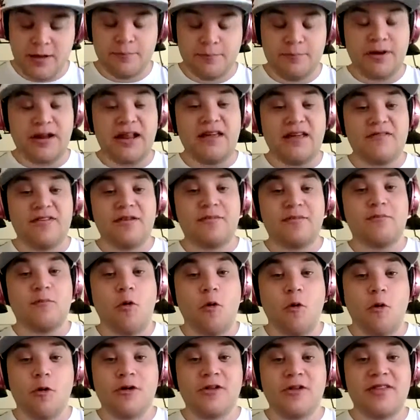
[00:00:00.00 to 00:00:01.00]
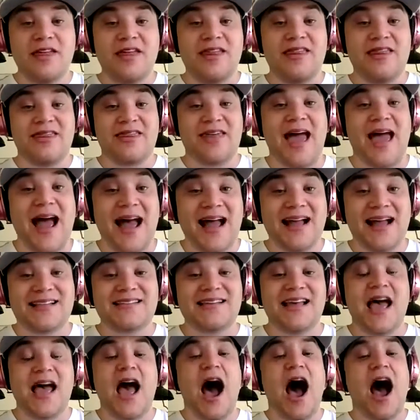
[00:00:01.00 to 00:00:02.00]
But even more than that,
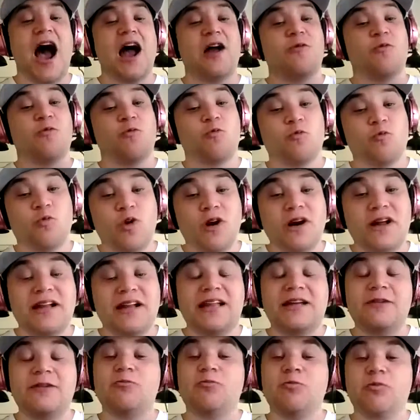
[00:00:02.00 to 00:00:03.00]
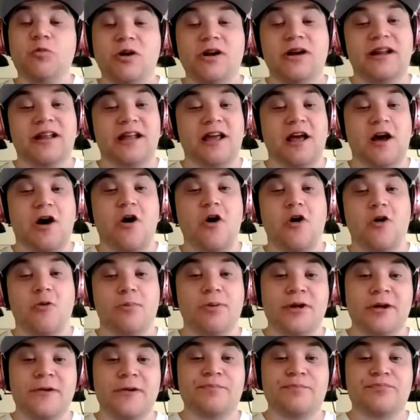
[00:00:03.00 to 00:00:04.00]
I really hope
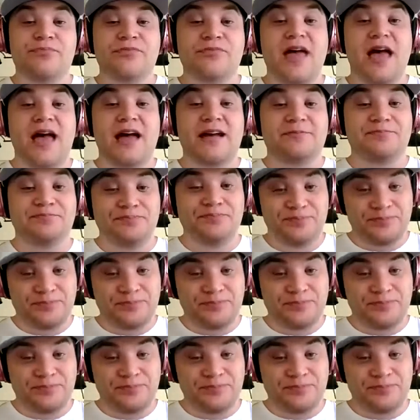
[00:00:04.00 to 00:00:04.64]
that